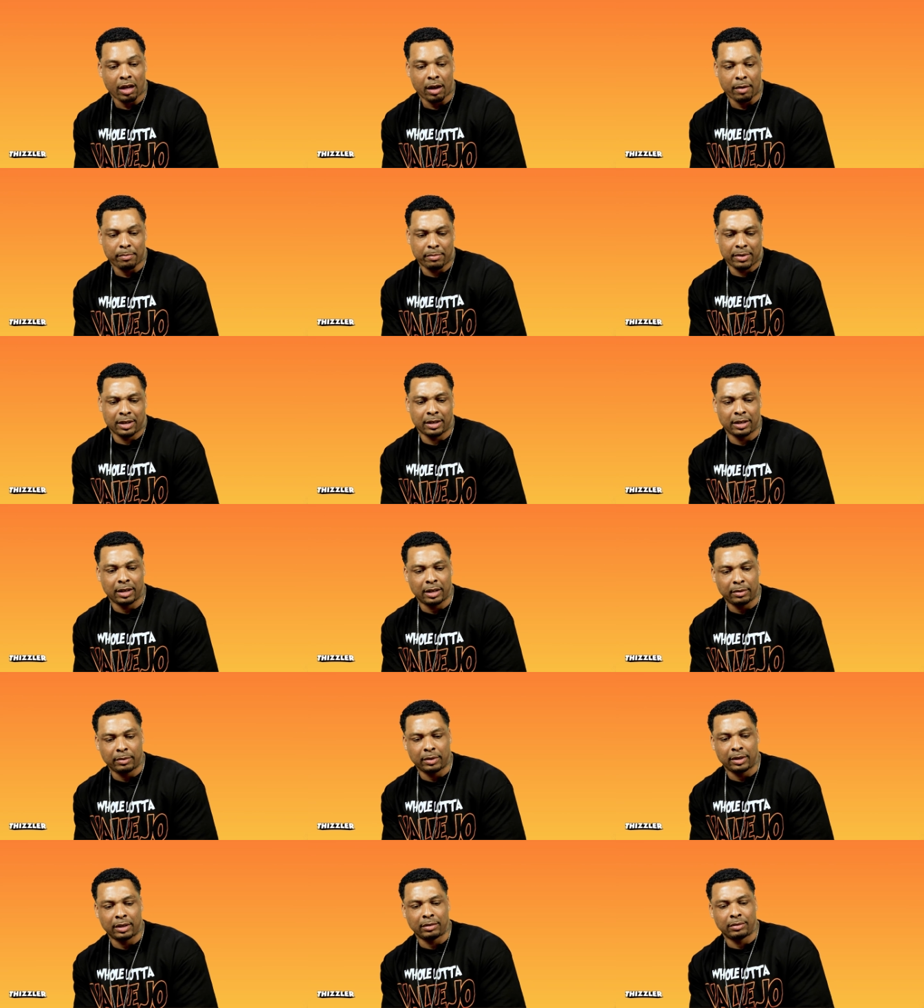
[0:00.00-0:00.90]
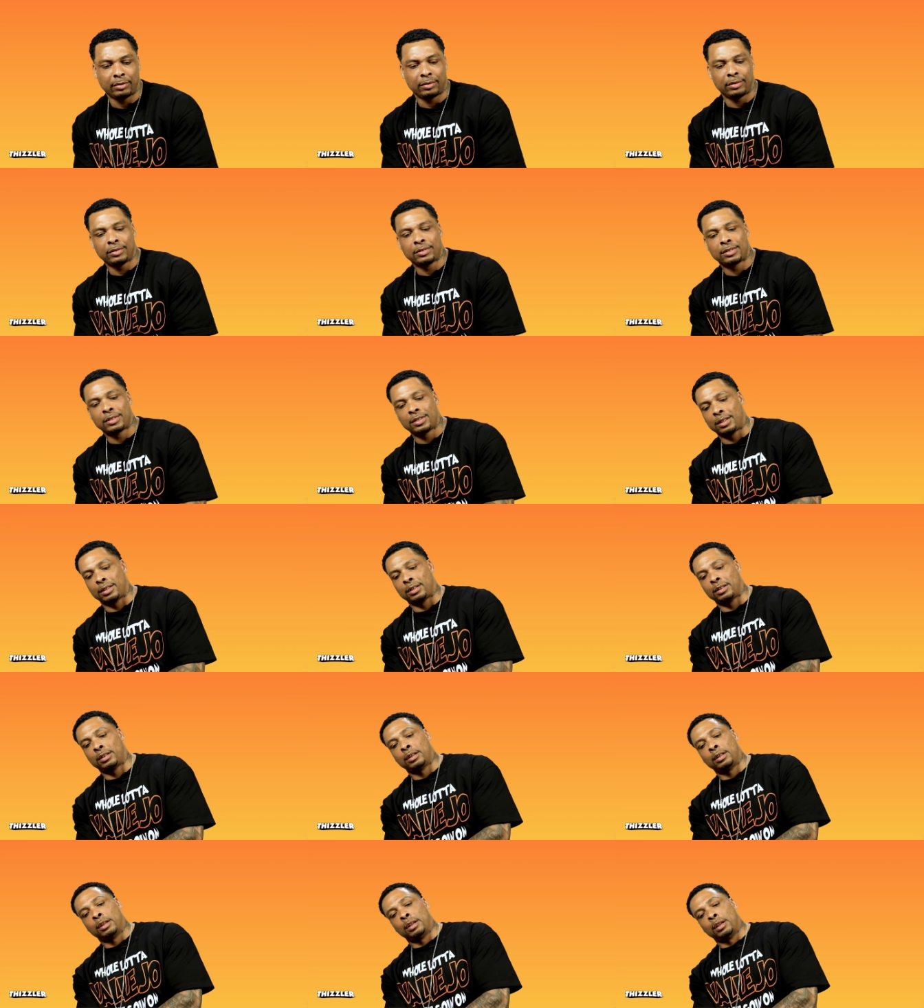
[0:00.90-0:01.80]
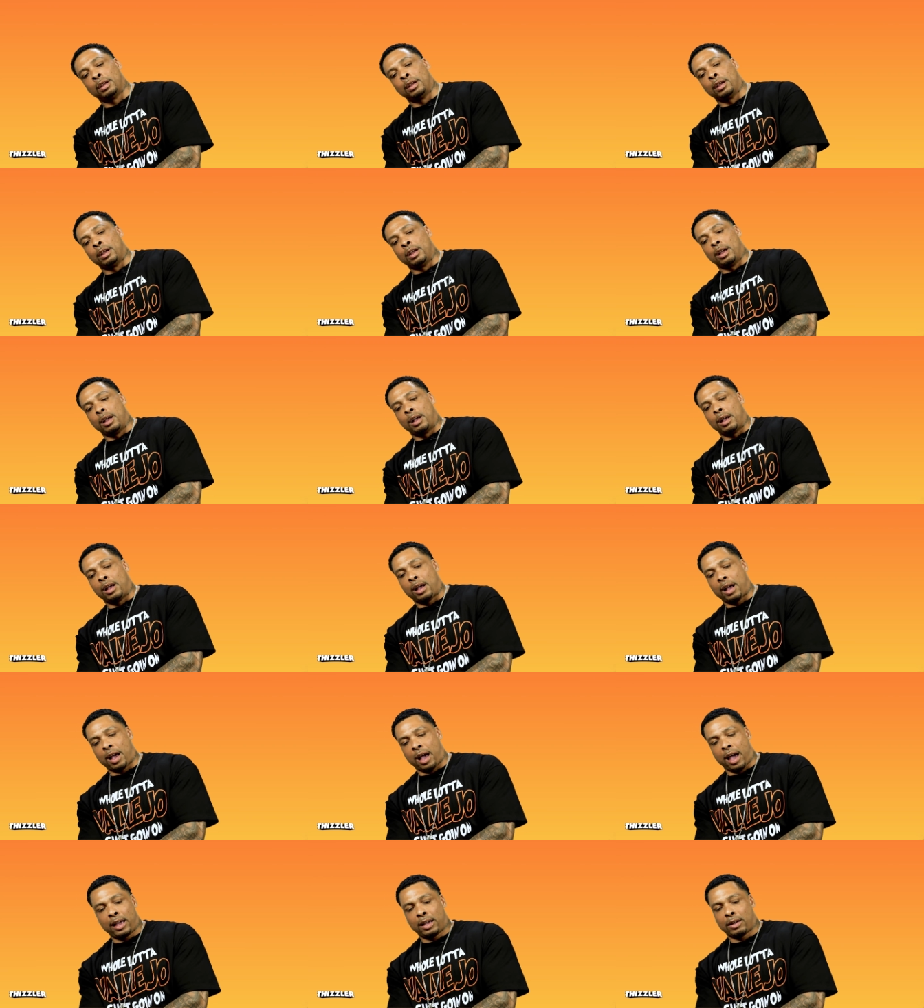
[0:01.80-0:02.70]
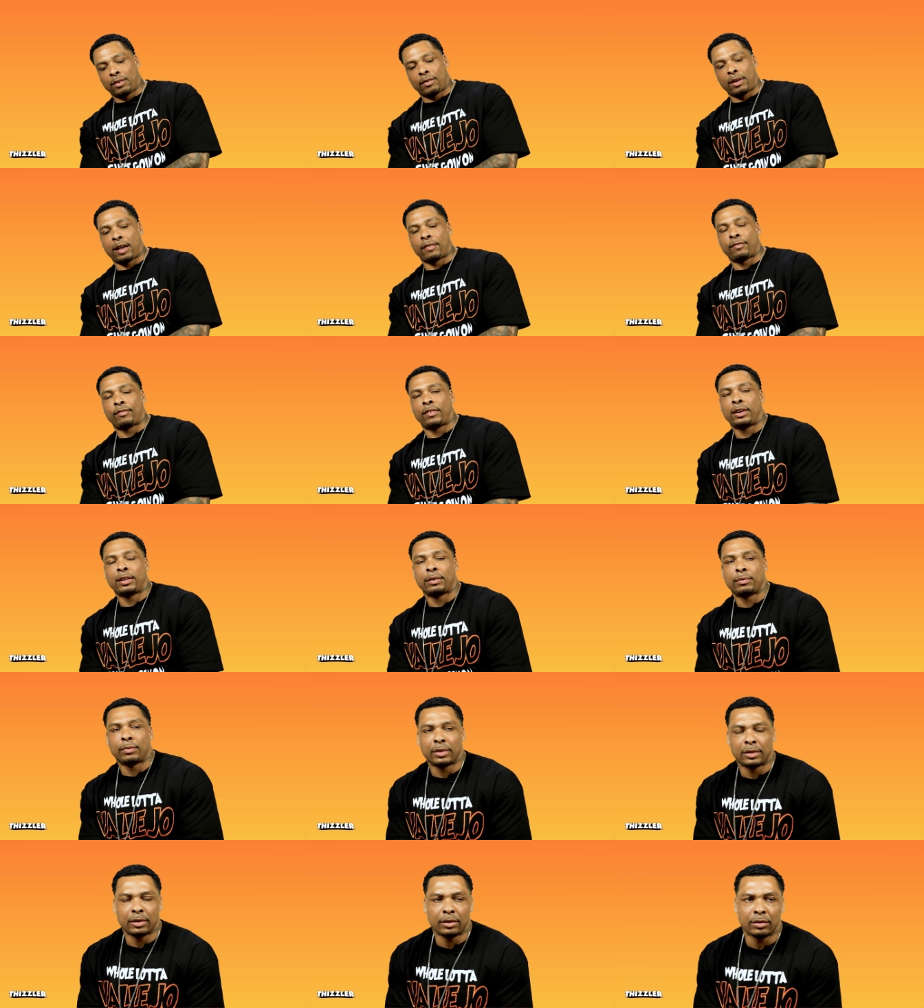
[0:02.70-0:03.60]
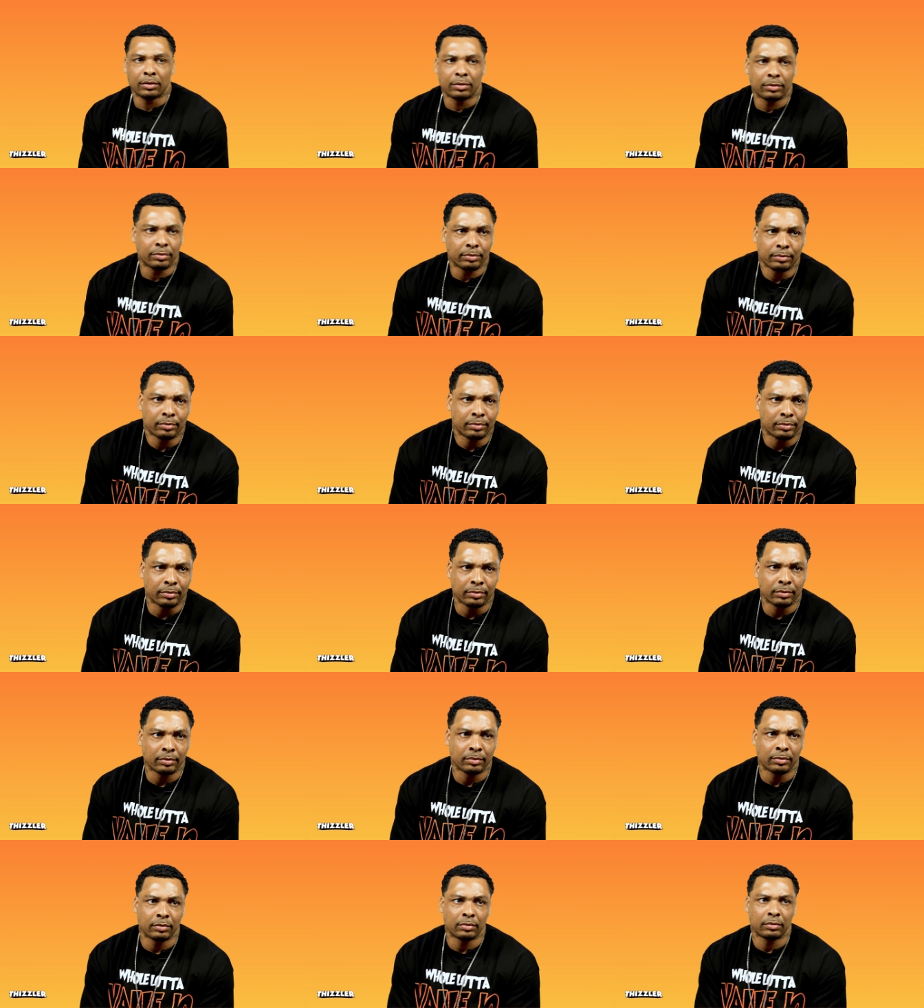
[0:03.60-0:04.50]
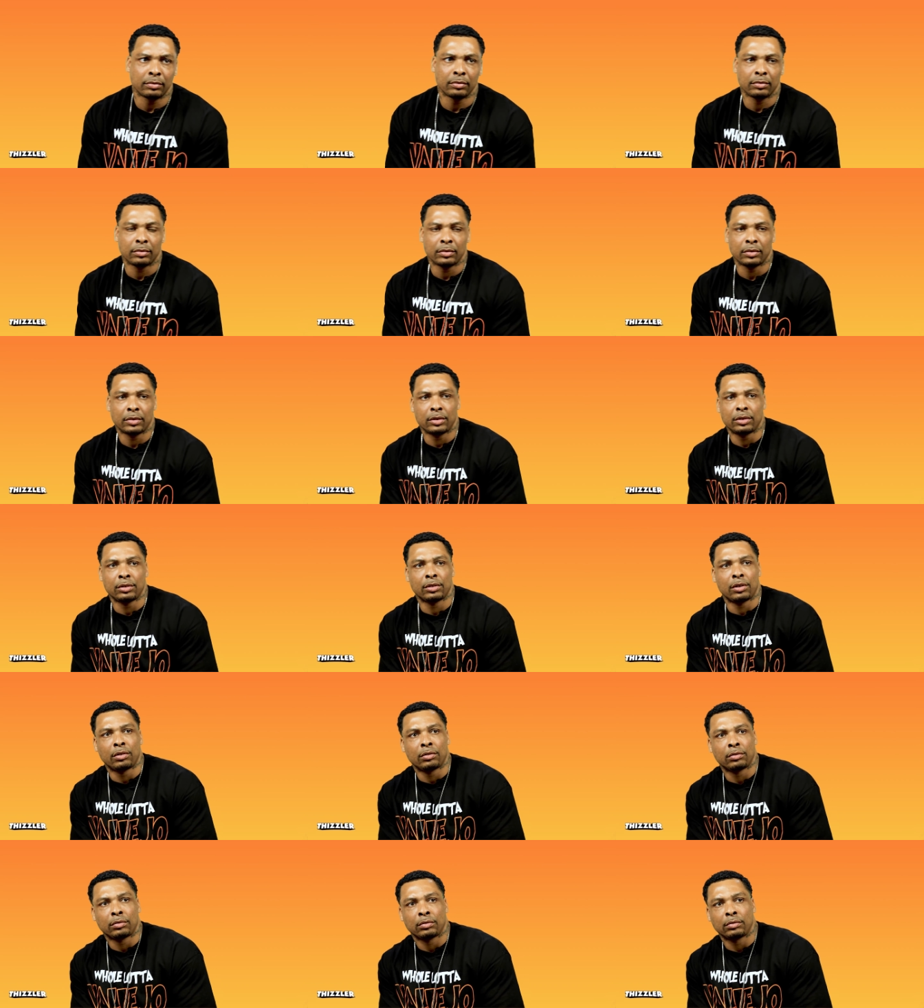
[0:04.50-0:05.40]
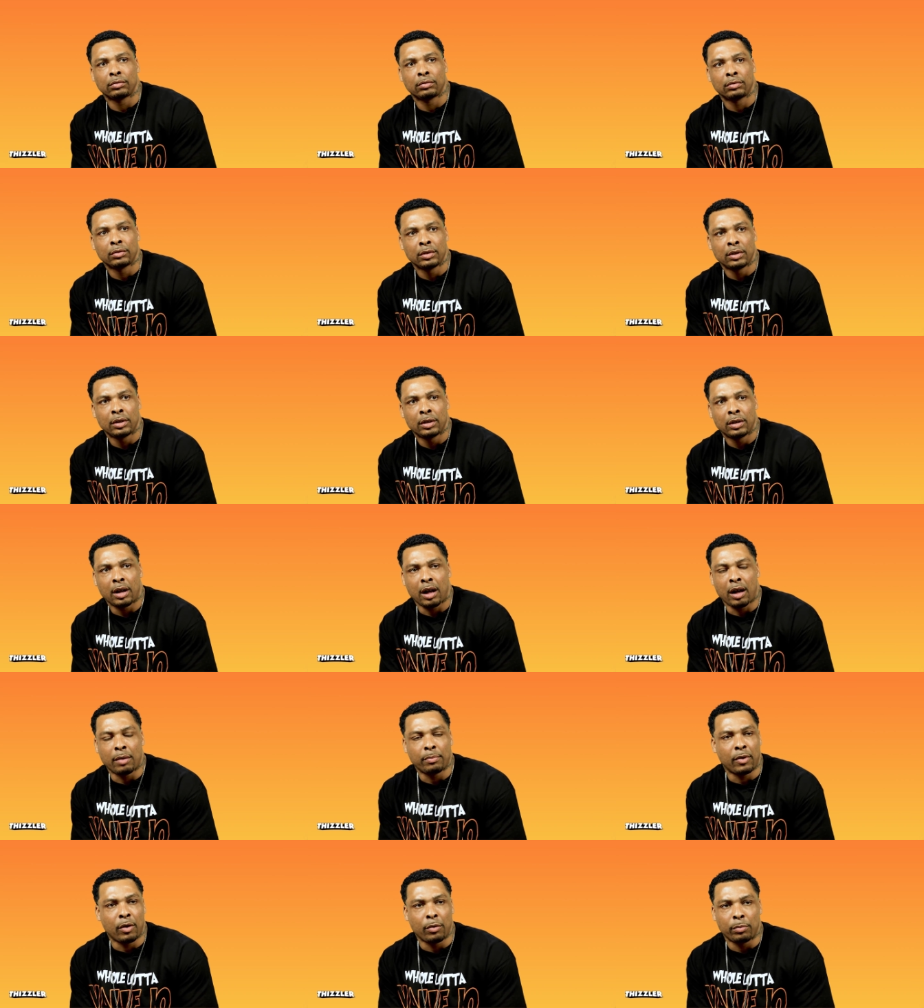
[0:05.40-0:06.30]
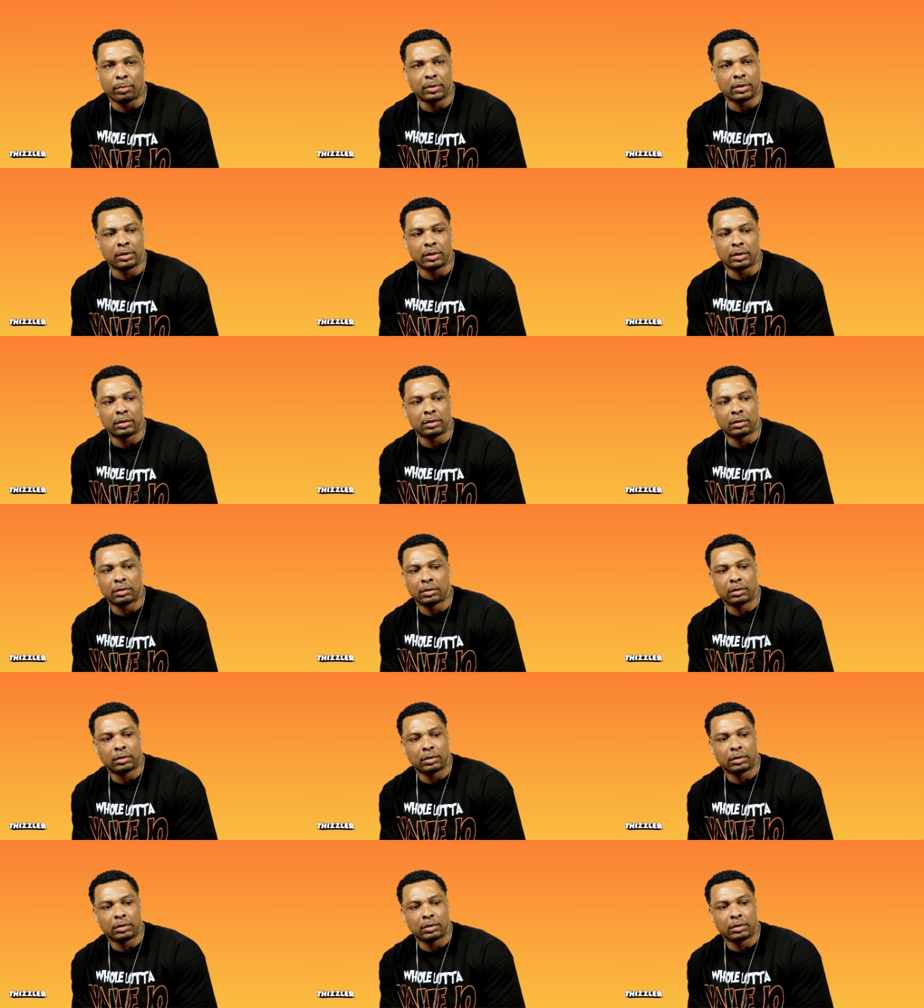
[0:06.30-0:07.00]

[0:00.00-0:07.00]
I mean, eh, eh, shit. I ain't gonna act funny with no, you know. I'm open to